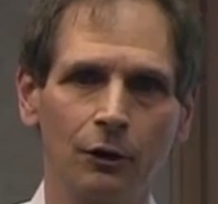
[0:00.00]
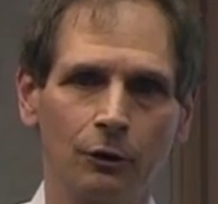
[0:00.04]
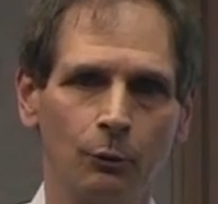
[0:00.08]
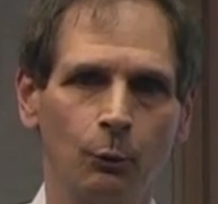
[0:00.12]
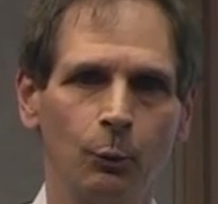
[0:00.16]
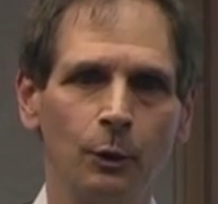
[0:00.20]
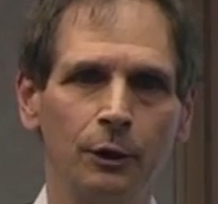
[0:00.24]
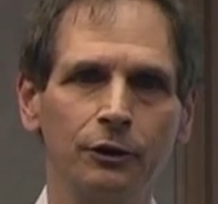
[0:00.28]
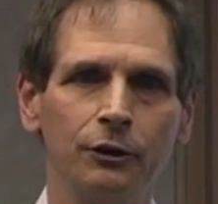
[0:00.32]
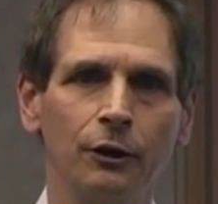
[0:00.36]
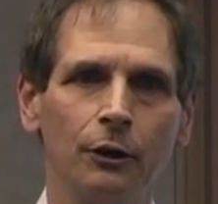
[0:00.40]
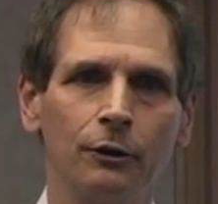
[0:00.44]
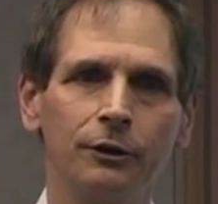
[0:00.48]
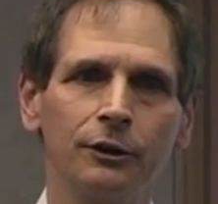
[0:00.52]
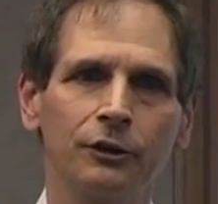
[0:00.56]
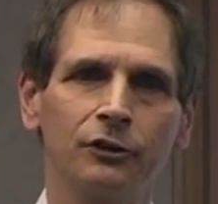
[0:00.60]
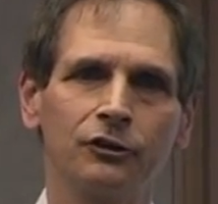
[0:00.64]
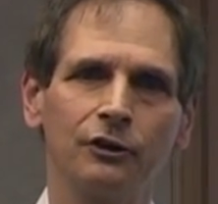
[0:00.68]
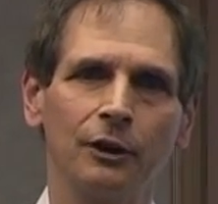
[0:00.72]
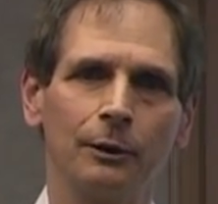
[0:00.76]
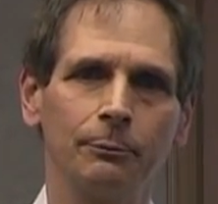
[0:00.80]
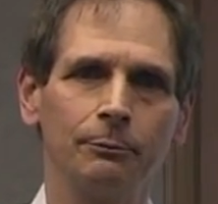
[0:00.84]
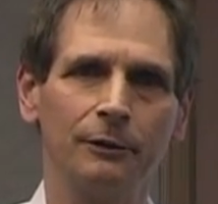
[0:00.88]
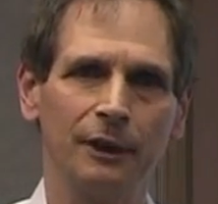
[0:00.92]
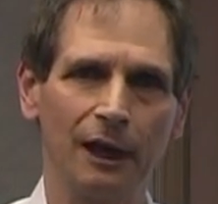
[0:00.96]
We don't
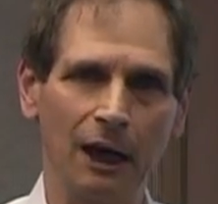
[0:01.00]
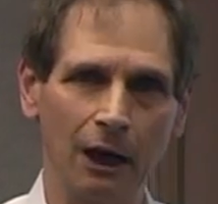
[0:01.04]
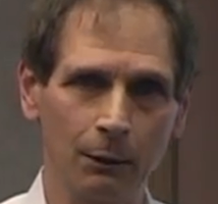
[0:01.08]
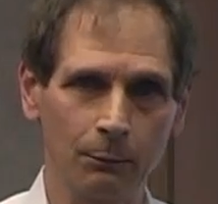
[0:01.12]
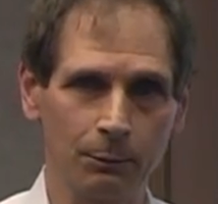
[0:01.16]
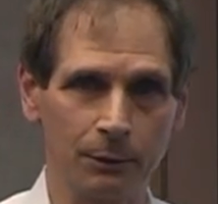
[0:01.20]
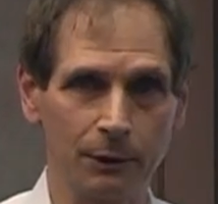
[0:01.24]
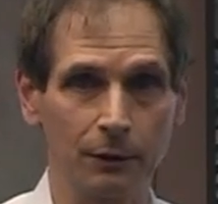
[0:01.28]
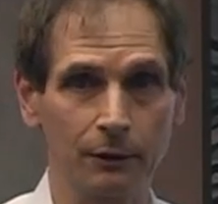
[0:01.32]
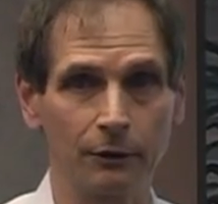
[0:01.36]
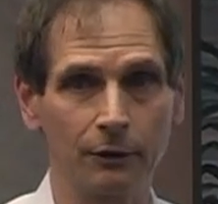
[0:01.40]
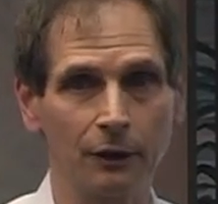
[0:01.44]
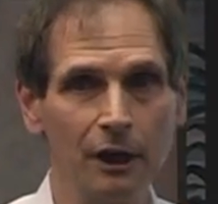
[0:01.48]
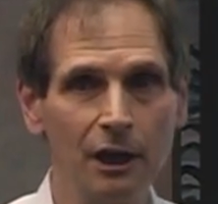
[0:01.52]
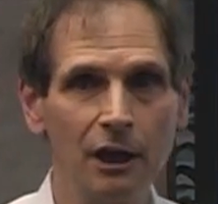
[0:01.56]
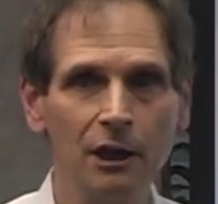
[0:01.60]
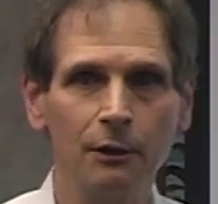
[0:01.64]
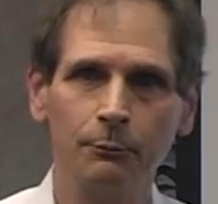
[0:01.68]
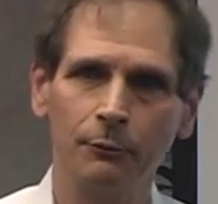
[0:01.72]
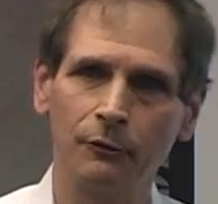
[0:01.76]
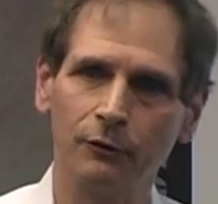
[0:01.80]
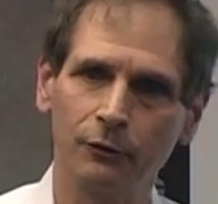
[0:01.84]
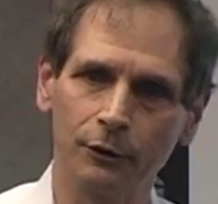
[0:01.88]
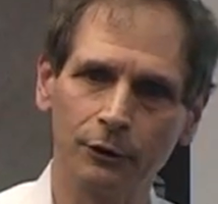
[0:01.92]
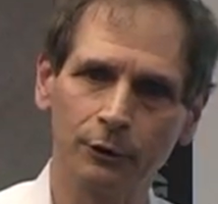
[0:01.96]
accept Daubert
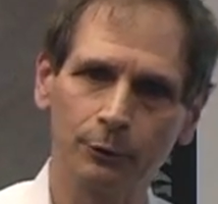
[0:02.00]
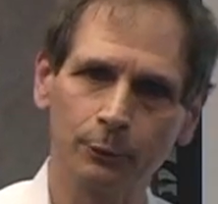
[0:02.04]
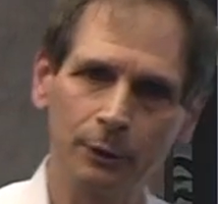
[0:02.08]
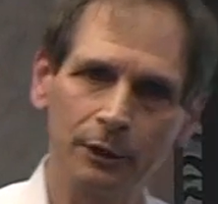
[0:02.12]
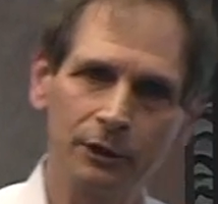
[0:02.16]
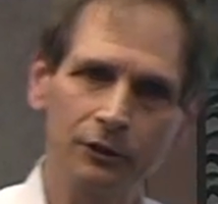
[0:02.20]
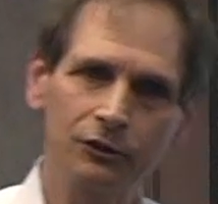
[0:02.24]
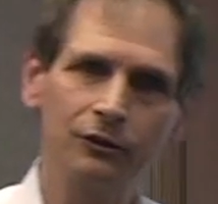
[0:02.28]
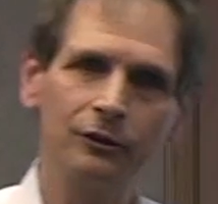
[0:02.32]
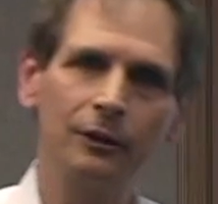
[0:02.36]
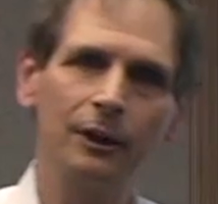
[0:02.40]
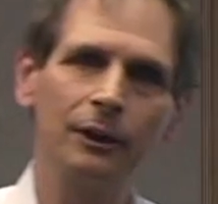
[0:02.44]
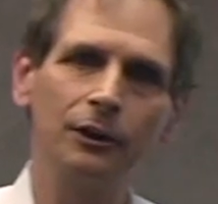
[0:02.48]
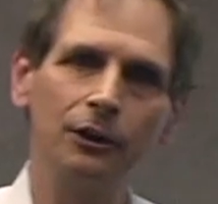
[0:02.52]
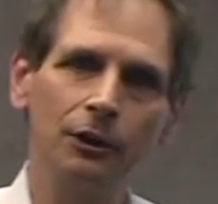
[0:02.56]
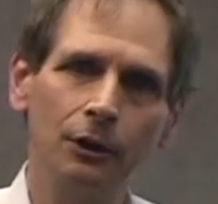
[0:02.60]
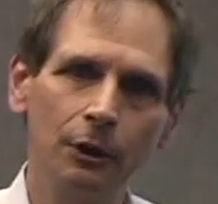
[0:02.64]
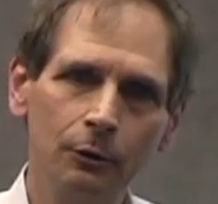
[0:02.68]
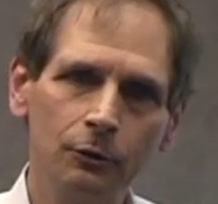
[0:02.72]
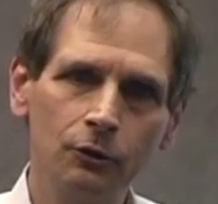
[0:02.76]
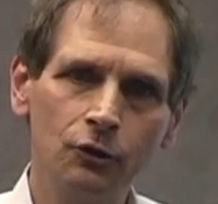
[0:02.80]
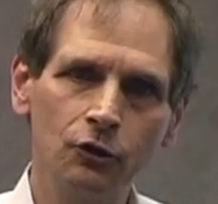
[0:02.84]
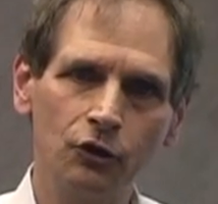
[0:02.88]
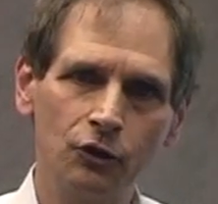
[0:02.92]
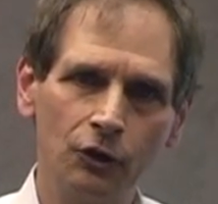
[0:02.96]
for the reason that
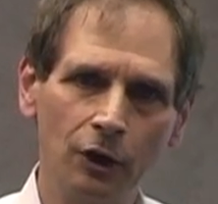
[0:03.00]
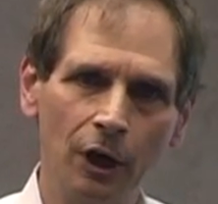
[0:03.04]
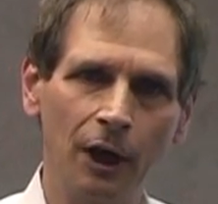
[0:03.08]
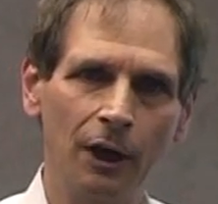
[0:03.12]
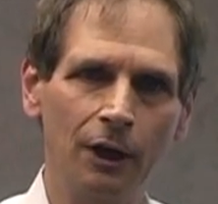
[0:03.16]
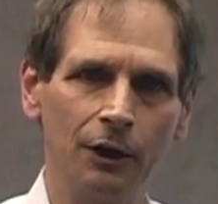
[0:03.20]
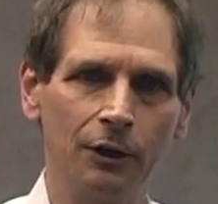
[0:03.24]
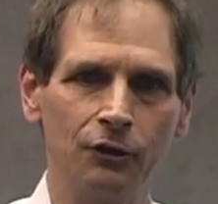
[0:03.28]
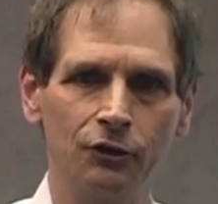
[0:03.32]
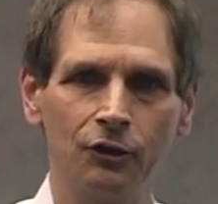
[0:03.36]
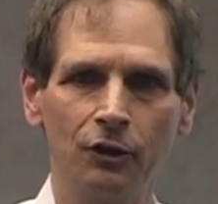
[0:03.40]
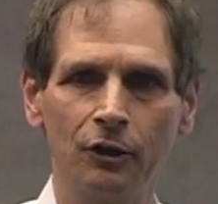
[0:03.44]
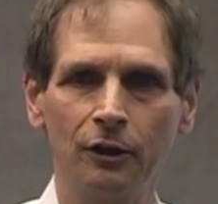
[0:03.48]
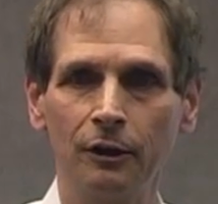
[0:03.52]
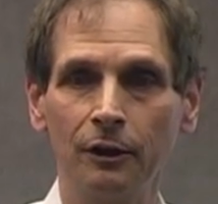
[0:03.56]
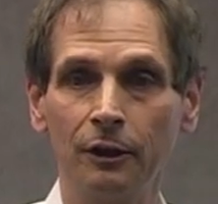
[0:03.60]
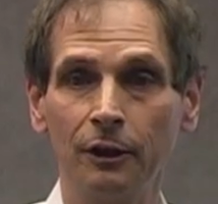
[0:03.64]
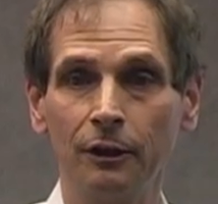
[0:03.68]
no judge